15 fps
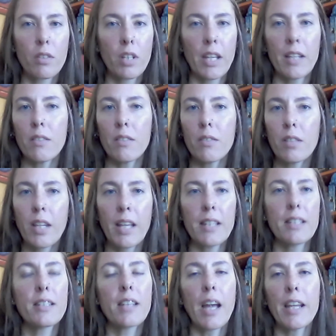can can
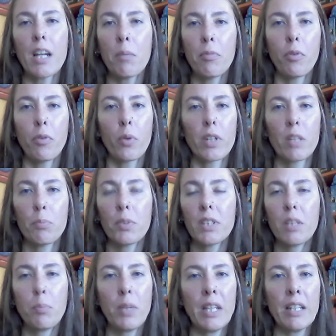sign up for it and put
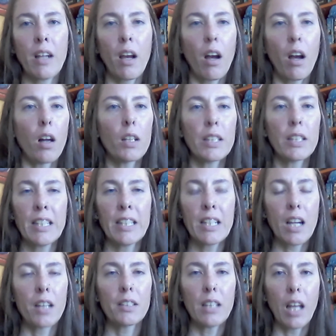the pin all in it
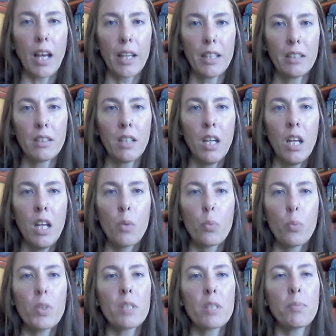online
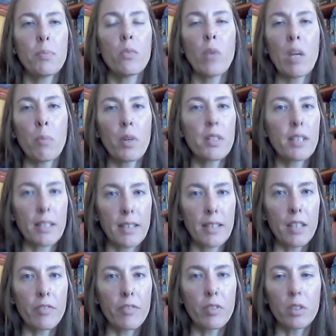which has been way more
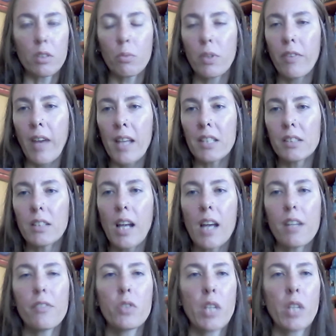successful we've had a
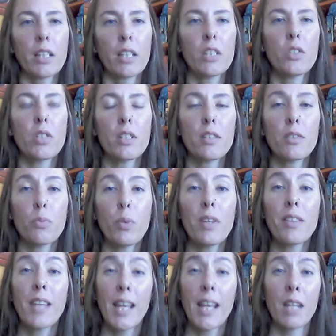lot of challenges
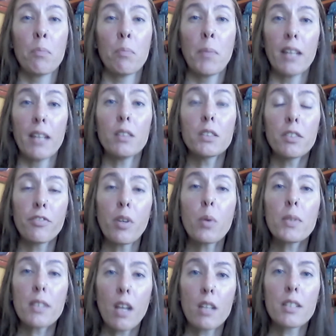with getting mail to
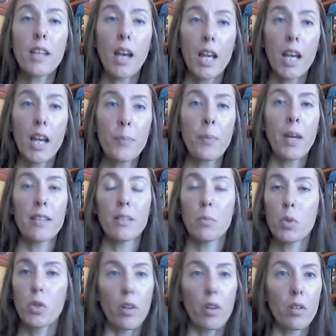folks on time as i'm
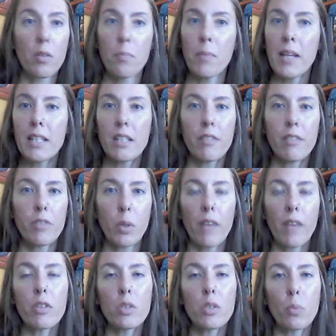sure many of you
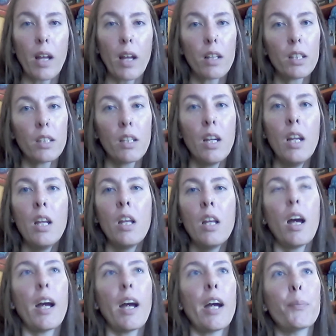have as well
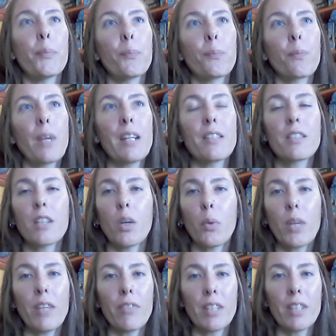um, and so
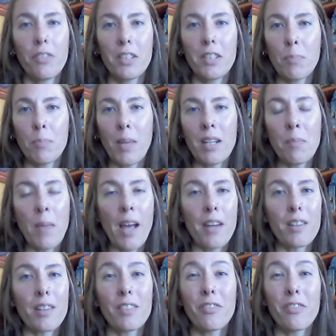even if it's been a
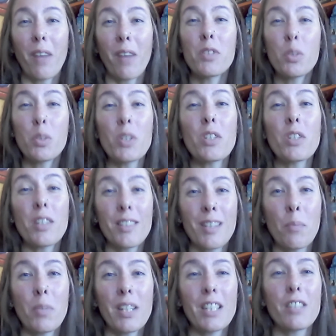matter of, of switching
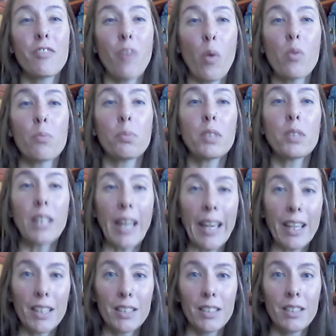somebody's phone
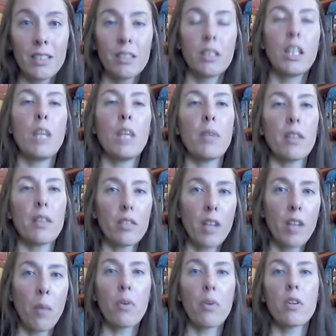plan, keeping their
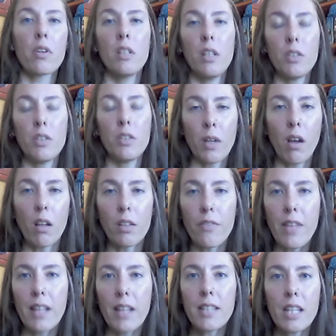number and, and doing all of
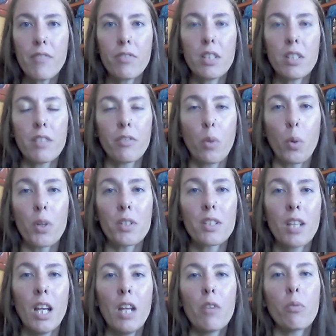that safely, of course,
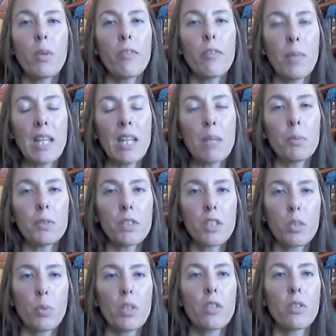we've been able to
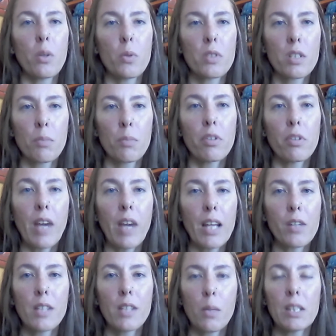switch those to
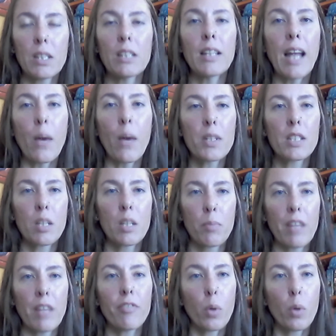providers that will allow us to
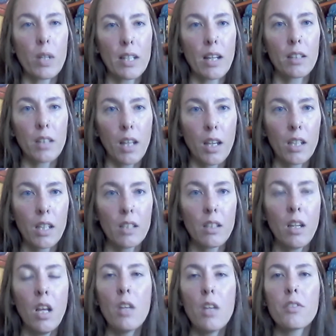pay for it online
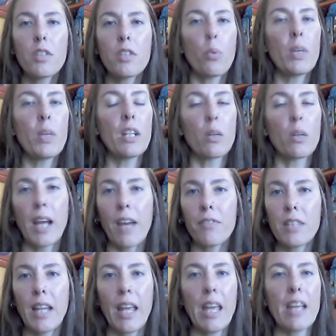so we don't have
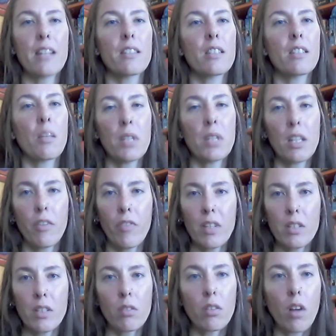to hand somebody a
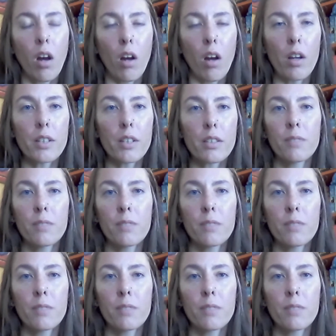physical card